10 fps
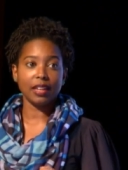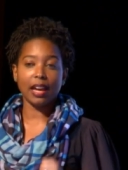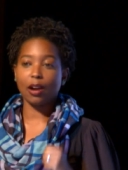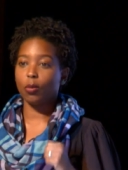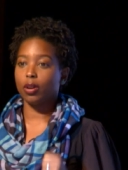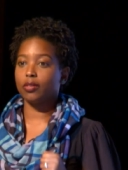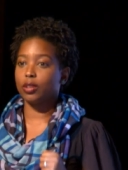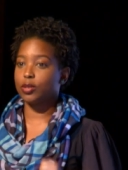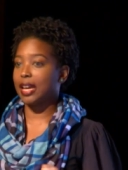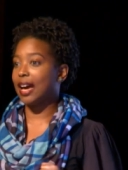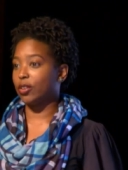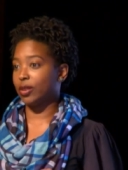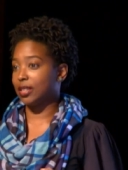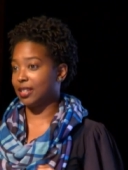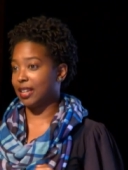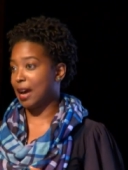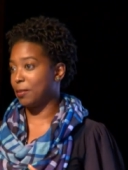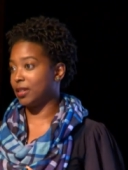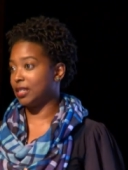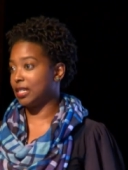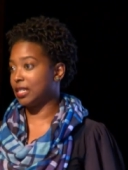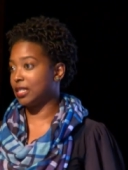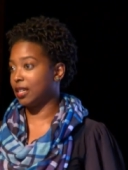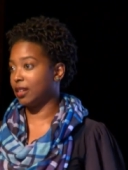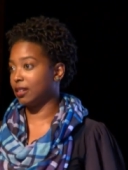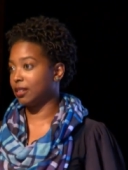at one of those gatherings that happened in DC,